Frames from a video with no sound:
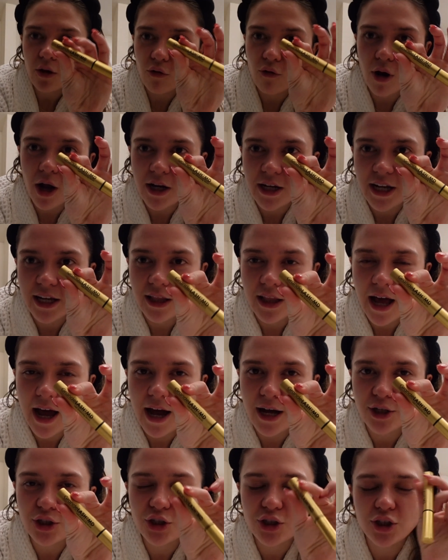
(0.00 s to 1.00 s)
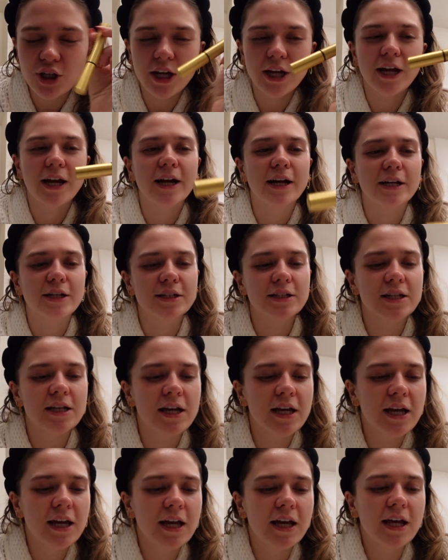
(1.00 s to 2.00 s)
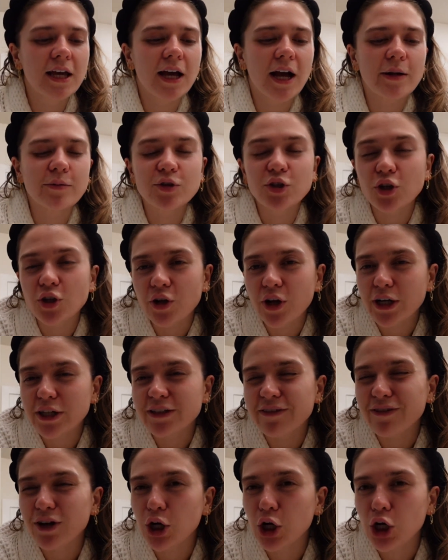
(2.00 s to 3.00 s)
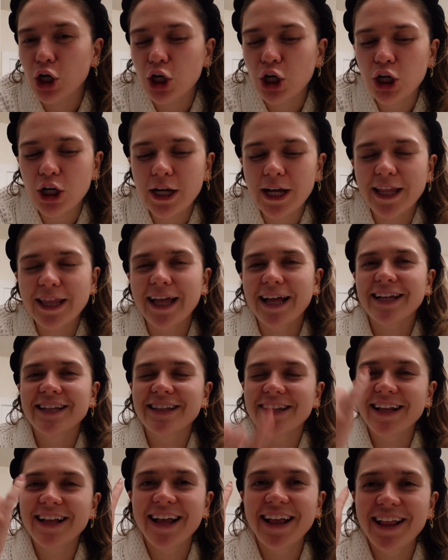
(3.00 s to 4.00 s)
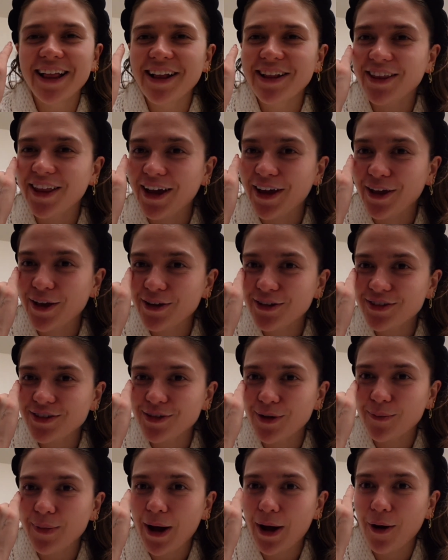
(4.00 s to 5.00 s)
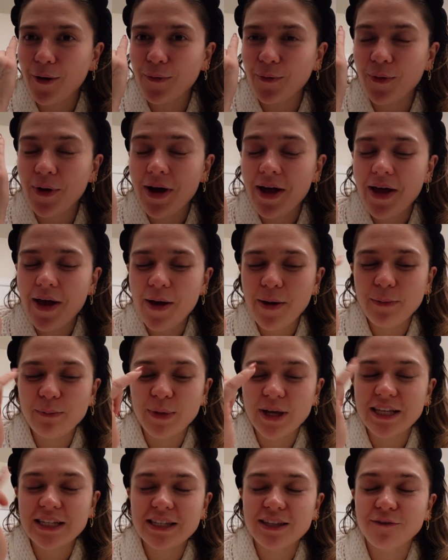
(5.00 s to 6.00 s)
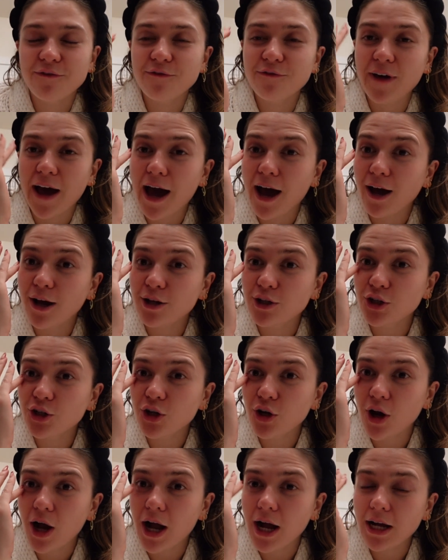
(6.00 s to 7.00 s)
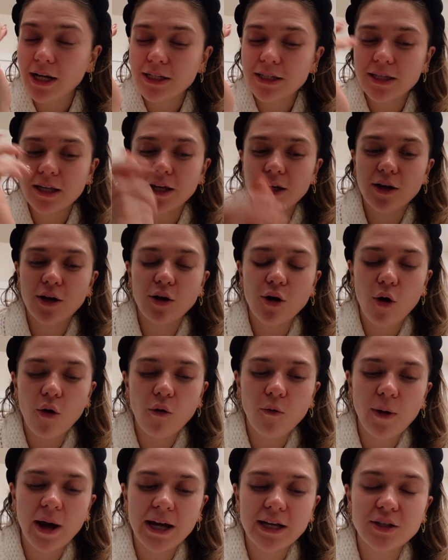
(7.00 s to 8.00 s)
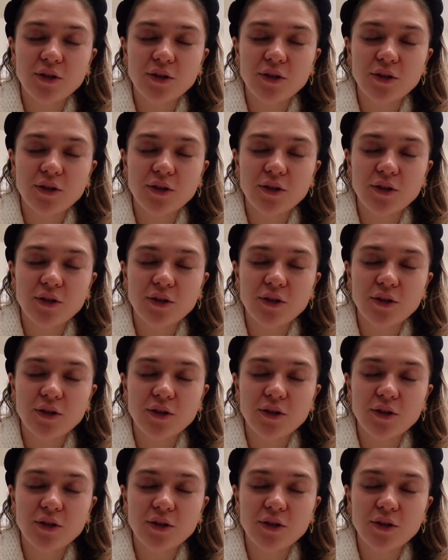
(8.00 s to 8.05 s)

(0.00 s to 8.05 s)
Grande Lash, and I'm sure you guys have heard that it like somehow makes the fat under your eyes like go away.